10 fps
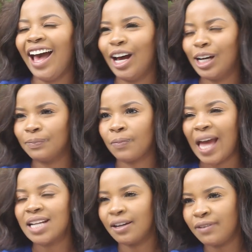um,
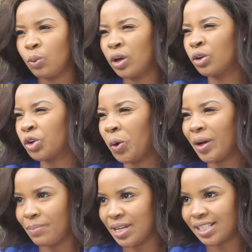I definitely want to grow
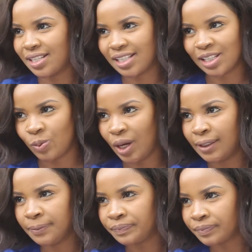in business as
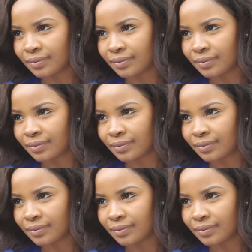well.